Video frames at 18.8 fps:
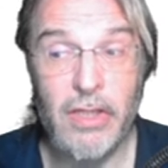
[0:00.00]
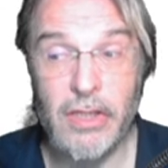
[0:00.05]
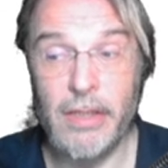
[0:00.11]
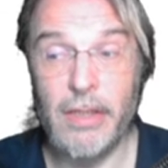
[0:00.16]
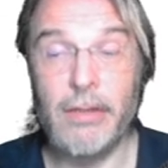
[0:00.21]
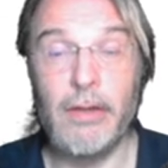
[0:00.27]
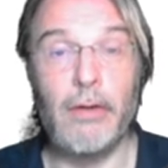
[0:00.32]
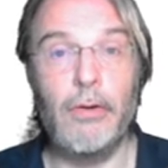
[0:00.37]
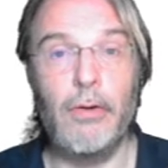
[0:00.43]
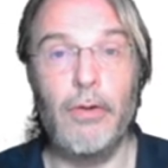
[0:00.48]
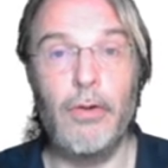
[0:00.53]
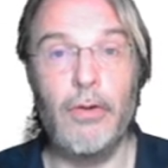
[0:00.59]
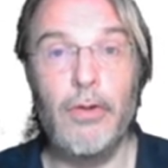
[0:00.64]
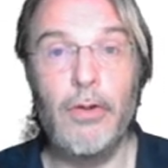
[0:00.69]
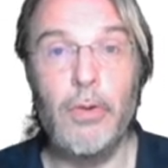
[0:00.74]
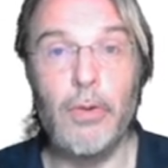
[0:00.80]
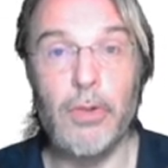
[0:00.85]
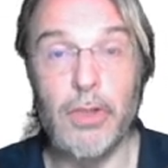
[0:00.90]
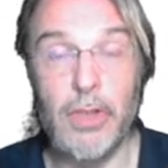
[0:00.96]
that are
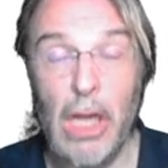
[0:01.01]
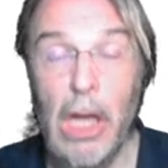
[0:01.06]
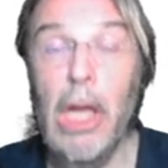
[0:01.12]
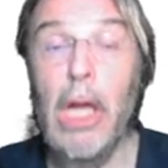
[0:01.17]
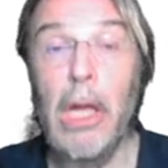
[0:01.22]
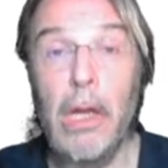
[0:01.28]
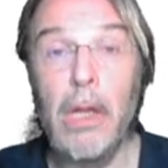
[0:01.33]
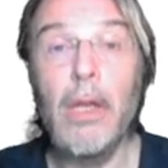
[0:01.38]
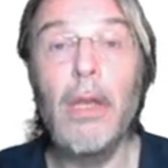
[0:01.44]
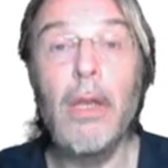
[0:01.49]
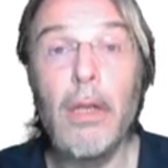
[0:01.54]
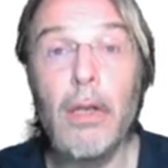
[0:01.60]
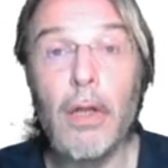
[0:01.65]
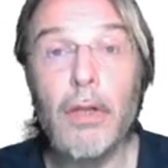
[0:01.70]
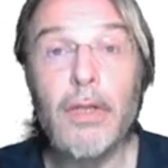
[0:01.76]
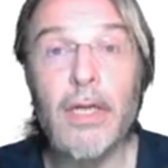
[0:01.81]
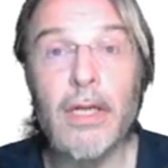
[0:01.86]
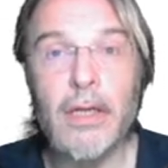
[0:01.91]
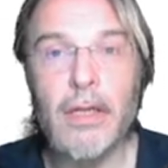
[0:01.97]
unused?
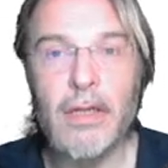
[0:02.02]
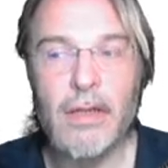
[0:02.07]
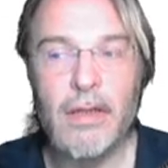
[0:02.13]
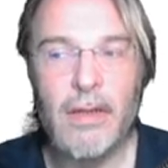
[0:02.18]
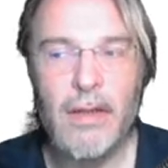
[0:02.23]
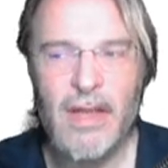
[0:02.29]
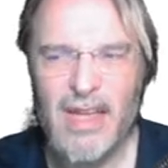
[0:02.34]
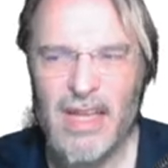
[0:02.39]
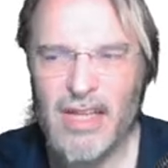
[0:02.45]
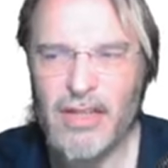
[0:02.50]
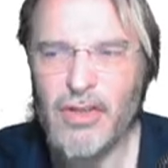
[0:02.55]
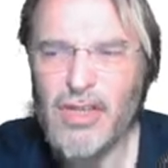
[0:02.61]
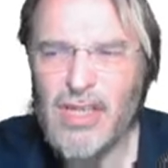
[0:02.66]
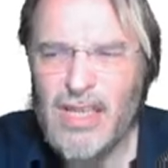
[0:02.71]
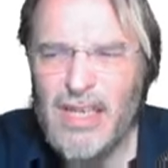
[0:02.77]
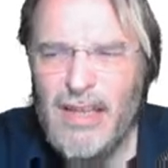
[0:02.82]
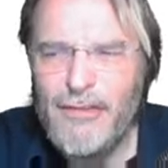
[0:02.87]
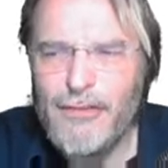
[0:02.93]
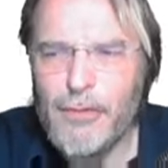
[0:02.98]
Nothing. It
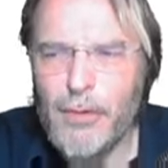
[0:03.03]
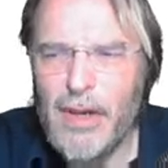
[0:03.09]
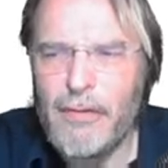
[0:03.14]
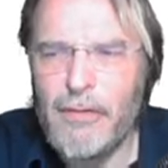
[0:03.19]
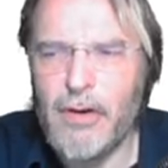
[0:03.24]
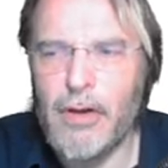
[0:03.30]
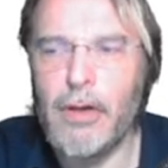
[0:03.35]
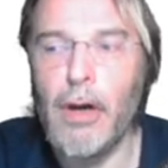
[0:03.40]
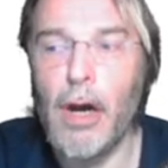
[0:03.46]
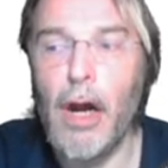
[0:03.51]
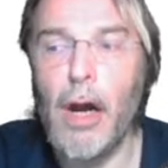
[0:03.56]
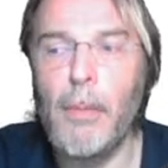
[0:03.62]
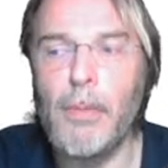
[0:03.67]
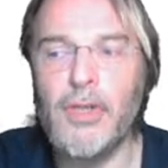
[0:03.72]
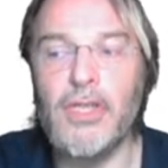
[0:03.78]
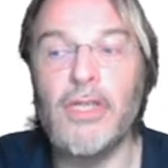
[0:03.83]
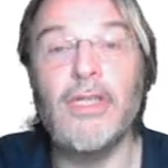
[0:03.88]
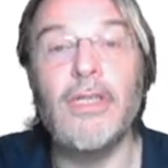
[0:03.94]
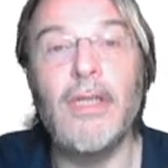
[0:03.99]
just leaves whatever
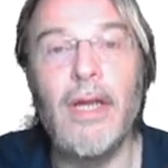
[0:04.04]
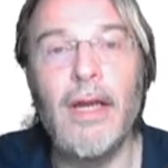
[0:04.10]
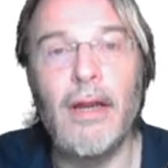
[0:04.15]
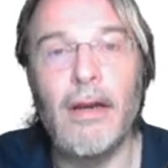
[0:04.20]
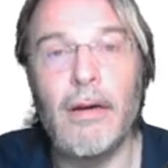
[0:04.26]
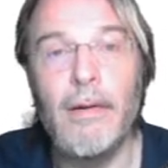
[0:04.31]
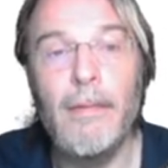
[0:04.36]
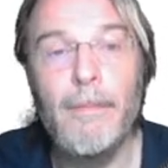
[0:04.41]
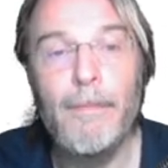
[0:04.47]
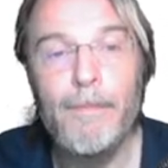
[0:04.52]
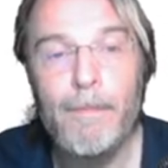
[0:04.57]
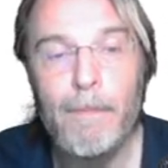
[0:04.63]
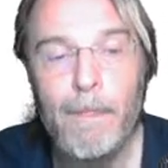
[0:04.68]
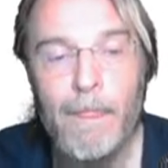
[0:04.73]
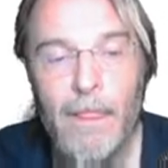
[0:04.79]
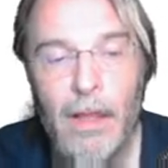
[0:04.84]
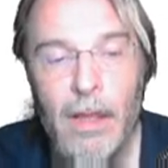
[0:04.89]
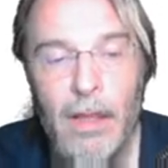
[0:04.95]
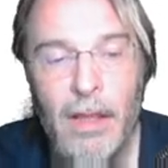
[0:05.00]
garbage is there.
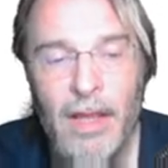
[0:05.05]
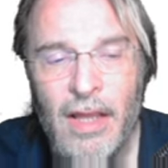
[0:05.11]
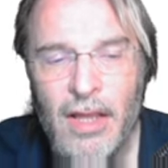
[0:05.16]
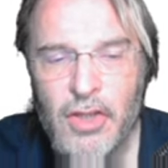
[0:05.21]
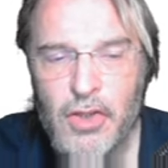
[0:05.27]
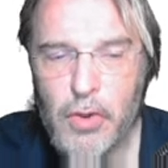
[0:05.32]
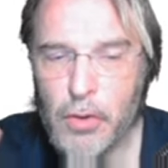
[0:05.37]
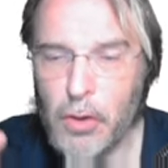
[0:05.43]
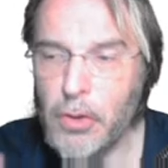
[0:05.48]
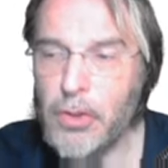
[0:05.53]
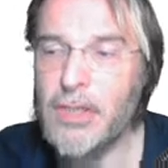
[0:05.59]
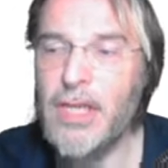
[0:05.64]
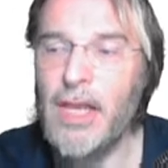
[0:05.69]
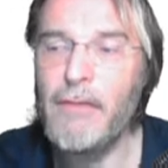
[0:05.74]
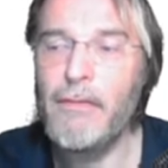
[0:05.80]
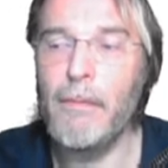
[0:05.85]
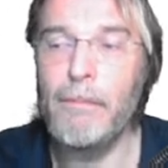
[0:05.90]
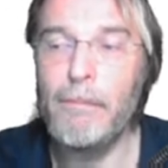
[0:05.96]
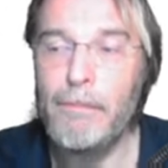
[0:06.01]
So those
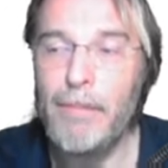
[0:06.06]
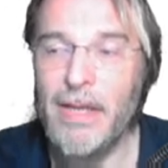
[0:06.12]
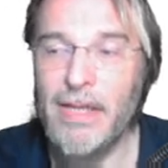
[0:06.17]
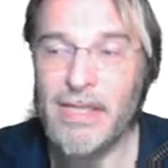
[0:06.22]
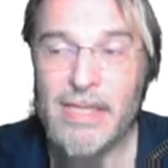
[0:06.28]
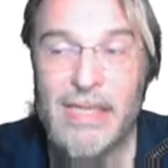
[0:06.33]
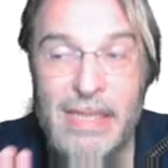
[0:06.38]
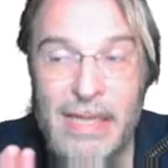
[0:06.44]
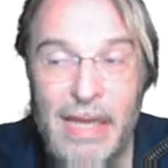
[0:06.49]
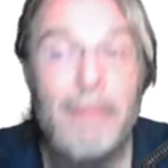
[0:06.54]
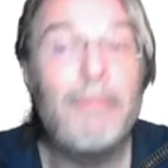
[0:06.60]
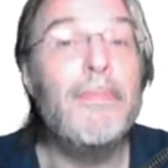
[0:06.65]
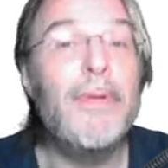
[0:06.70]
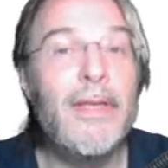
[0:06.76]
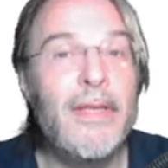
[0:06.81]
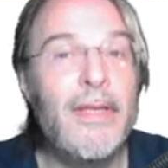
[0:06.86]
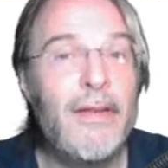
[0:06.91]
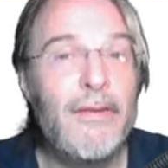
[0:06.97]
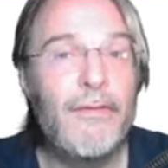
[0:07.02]
seven bits can
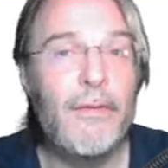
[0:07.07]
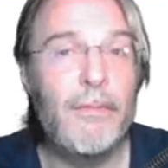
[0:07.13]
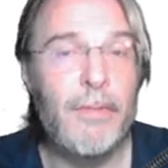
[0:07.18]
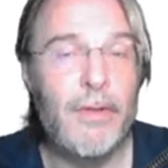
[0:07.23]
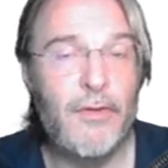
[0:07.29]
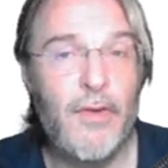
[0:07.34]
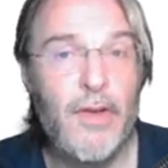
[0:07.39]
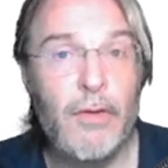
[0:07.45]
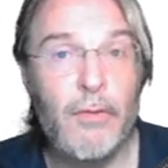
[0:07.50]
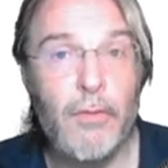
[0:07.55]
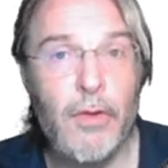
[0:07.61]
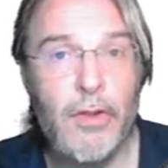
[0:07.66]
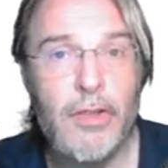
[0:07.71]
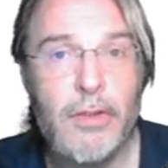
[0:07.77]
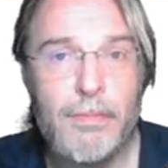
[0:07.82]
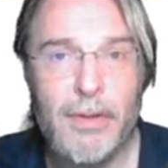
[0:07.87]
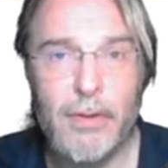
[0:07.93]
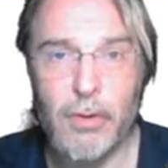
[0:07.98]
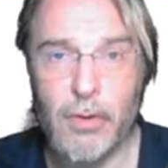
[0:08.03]
be different between
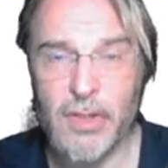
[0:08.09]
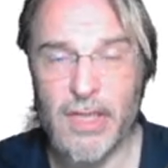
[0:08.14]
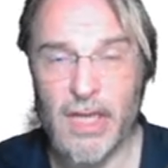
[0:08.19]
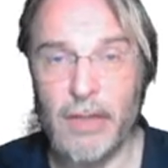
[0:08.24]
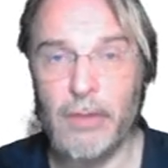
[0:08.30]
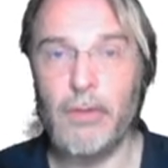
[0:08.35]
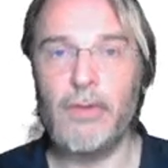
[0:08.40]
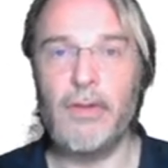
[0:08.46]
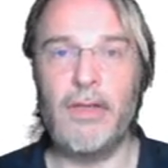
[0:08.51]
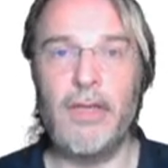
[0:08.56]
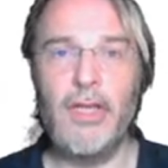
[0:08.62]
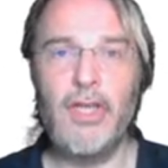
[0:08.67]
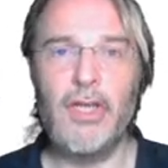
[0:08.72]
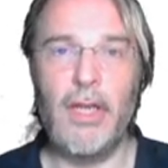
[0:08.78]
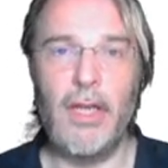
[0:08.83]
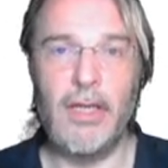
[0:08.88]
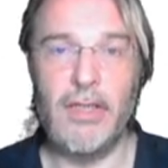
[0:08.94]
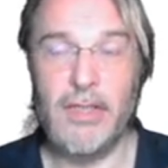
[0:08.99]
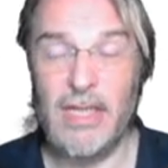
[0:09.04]
runs because they're not
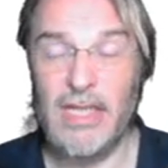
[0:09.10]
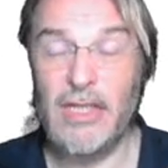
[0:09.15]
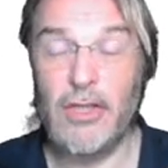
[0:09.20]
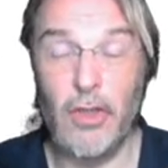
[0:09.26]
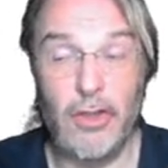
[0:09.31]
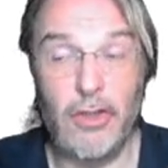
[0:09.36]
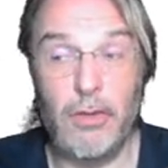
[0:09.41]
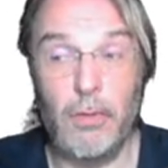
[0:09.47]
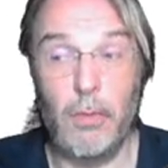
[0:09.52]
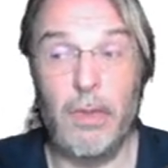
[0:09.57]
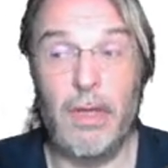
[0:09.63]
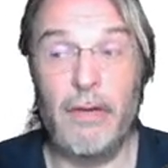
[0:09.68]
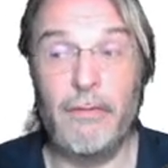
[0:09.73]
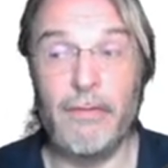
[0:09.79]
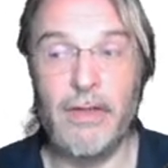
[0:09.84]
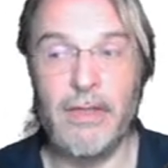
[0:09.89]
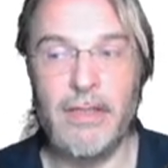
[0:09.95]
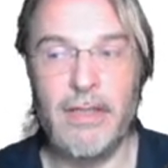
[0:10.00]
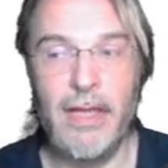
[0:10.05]
initialized. It's just
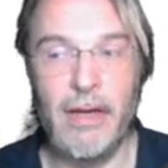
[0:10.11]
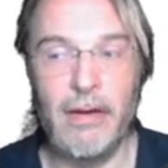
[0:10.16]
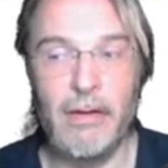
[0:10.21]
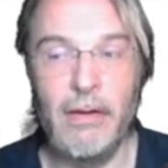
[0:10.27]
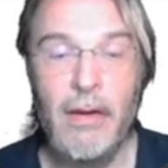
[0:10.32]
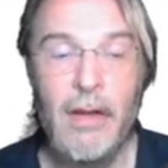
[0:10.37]
whatever is there.